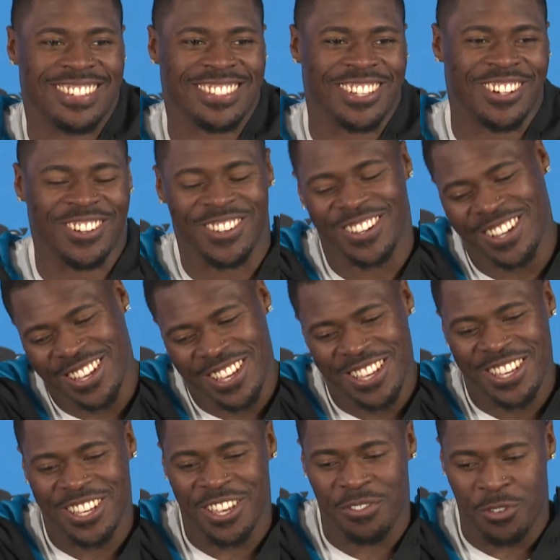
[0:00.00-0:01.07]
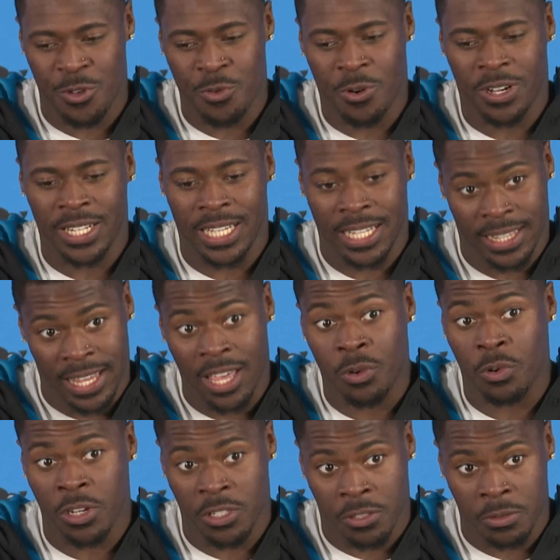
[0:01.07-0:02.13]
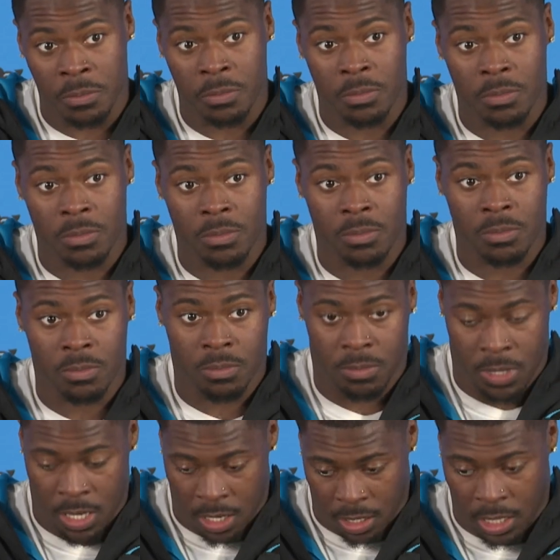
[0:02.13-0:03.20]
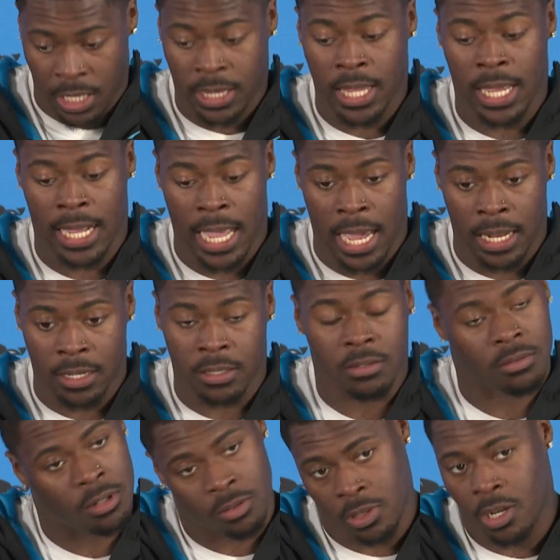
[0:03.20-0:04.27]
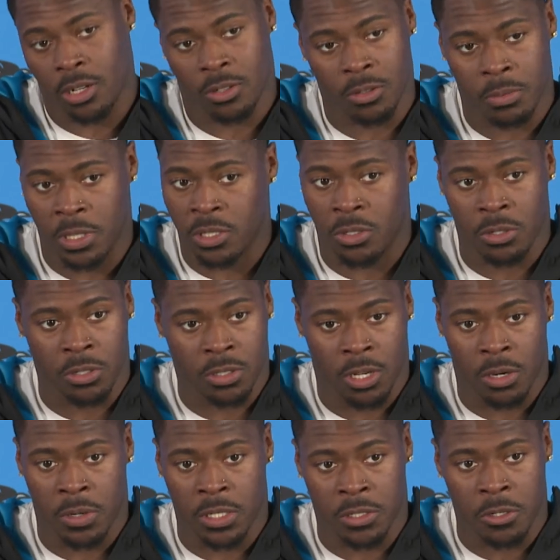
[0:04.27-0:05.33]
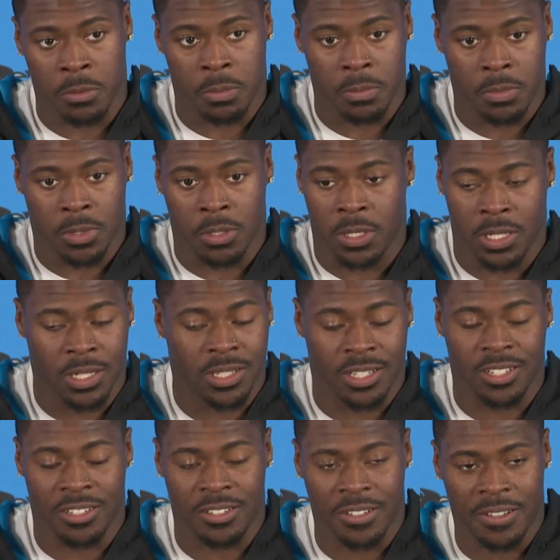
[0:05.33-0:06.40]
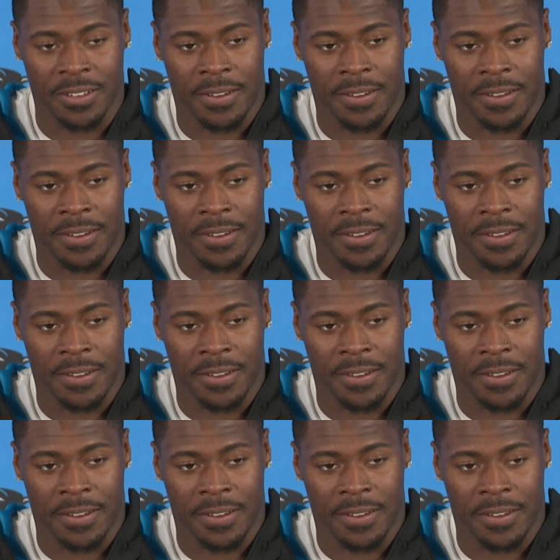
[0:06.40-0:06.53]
so, if you want to get that wisdom and get that guidance, go talk to him. His door is always open, so he'll tell you.